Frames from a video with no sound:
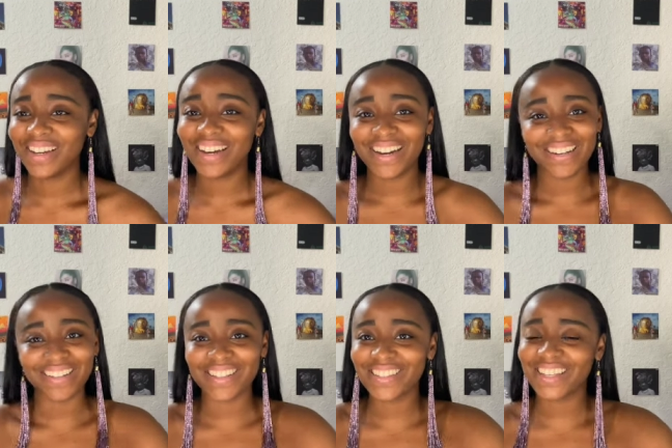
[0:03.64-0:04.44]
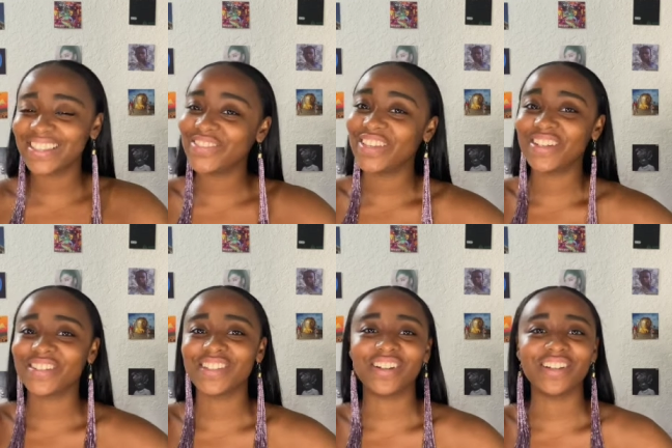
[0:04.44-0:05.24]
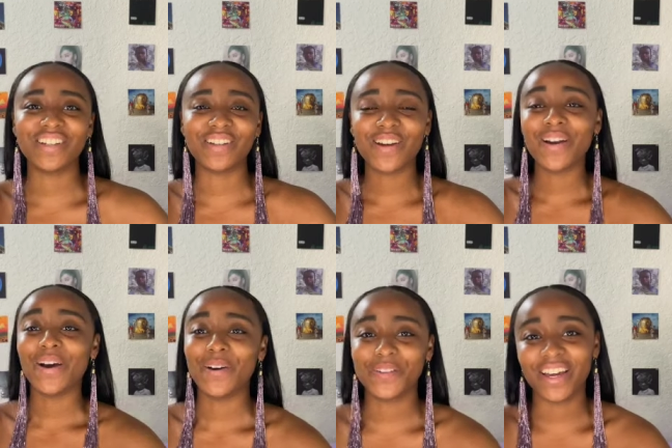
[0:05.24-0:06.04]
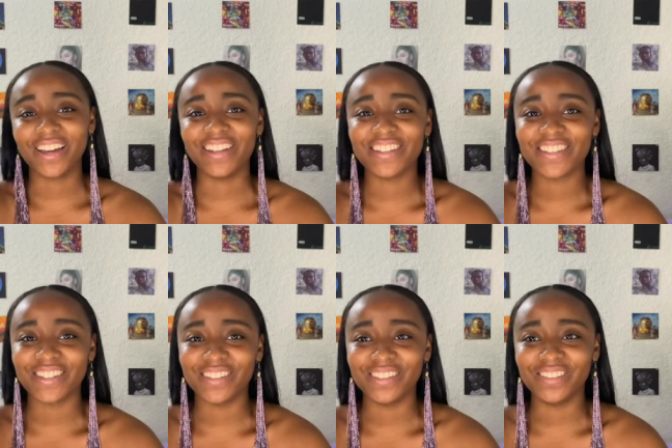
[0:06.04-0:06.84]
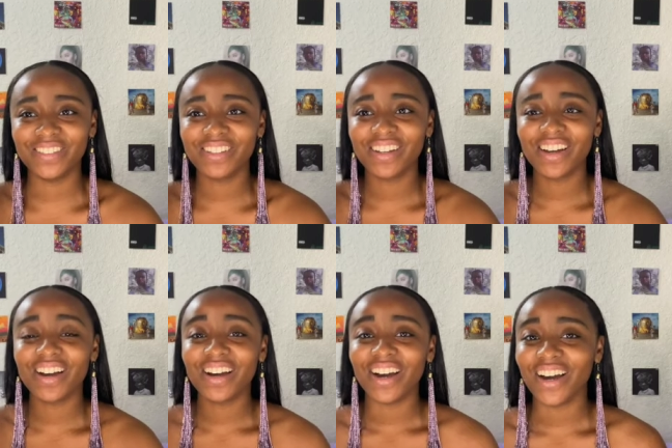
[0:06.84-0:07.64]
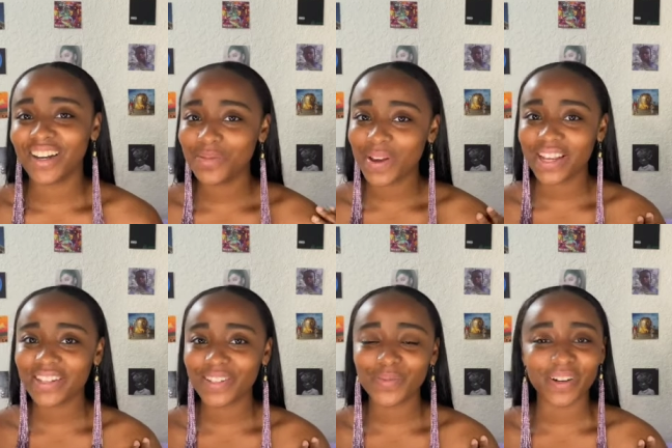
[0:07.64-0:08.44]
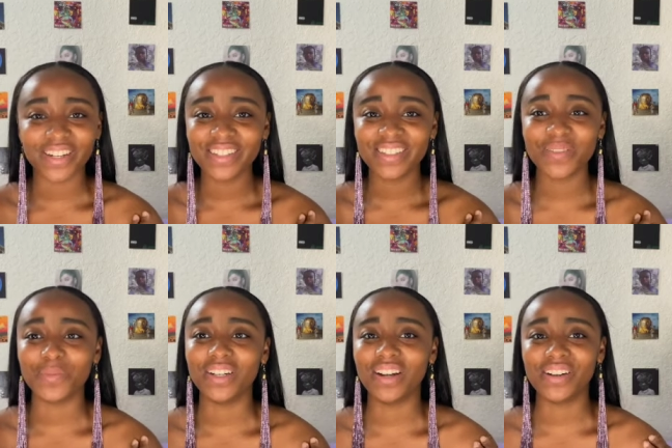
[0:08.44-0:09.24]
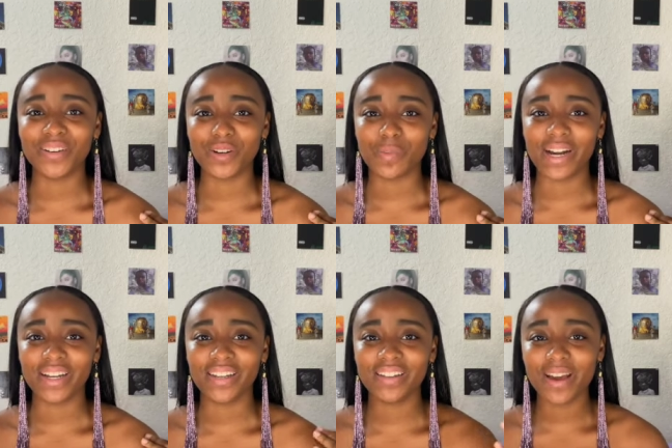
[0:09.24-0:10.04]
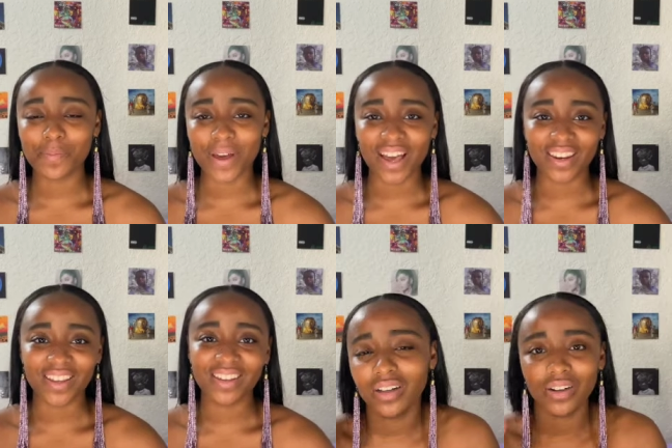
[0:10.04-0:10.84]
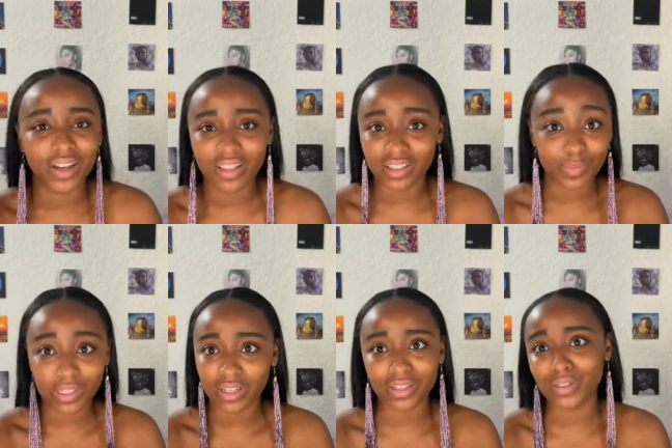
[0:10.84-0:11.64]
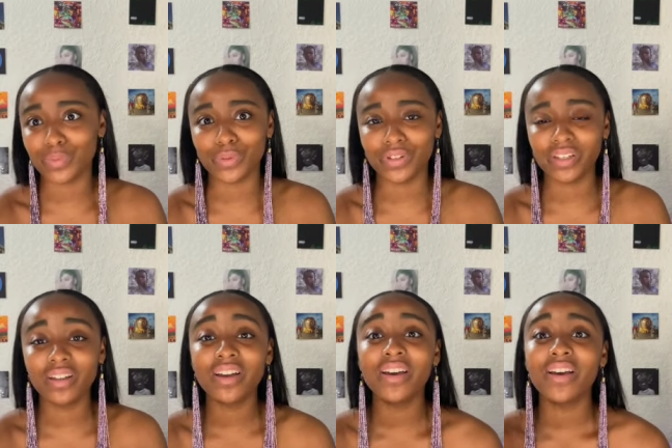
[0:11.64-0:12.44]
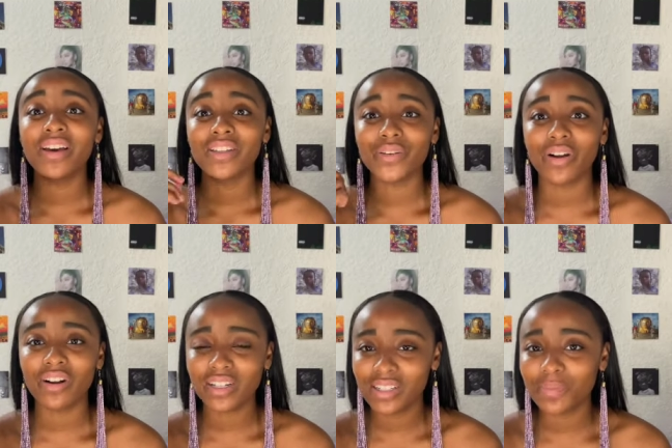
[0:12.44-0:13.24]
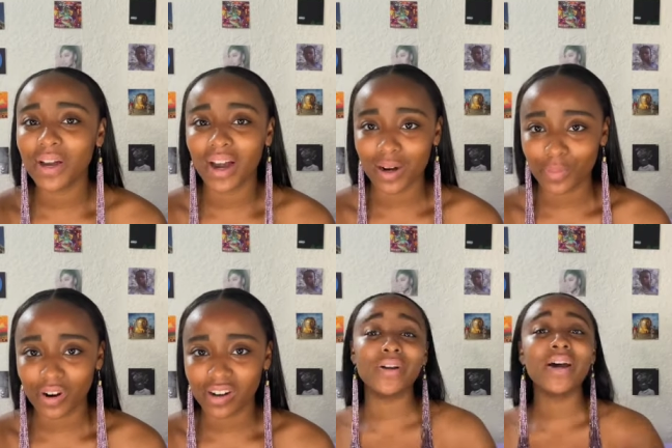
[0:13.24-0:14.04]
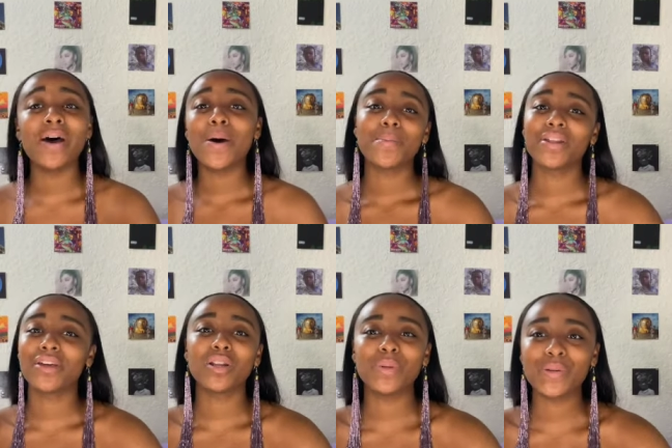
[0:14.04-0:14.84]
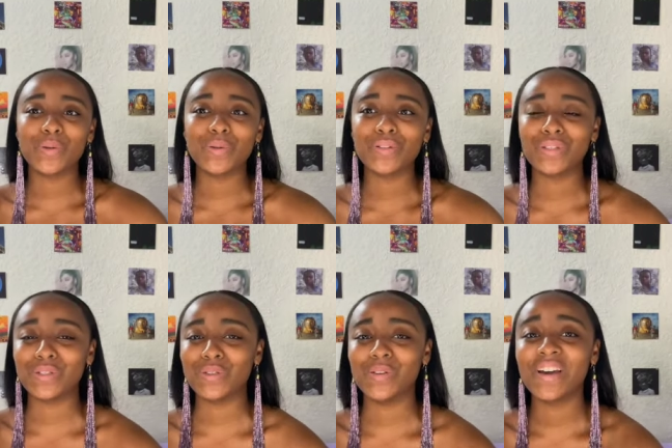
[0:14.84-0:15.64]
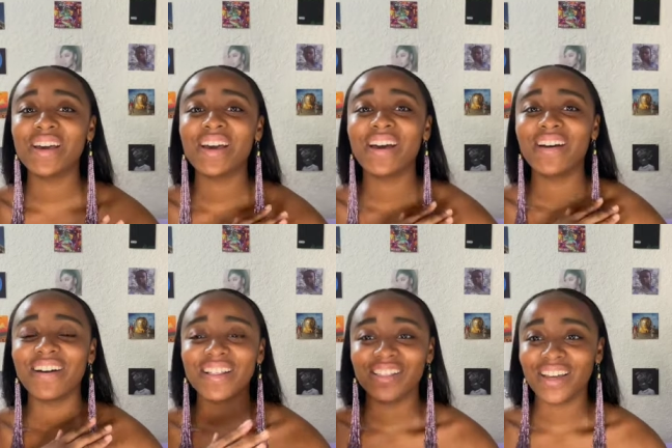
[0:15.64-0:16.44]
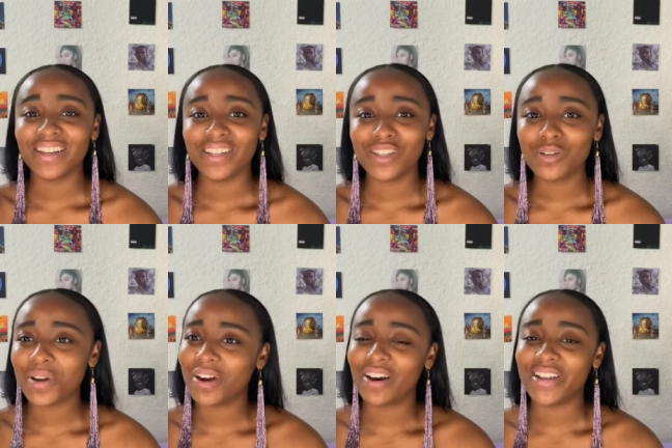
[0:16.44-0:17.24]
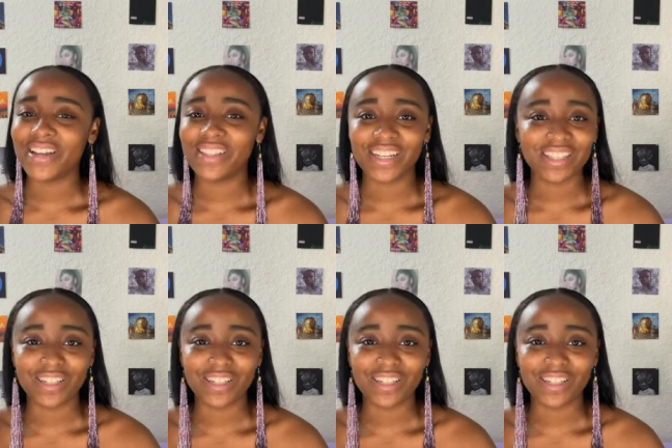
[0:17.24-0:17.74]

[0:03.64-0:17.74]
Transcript: Hi, let's get this video started. Okay, so I'm Madison White, but I go by Maddie. Okay, that's besides the point. So I already did my eyebrows. I thought it'd be cool to let you, my audience, get to know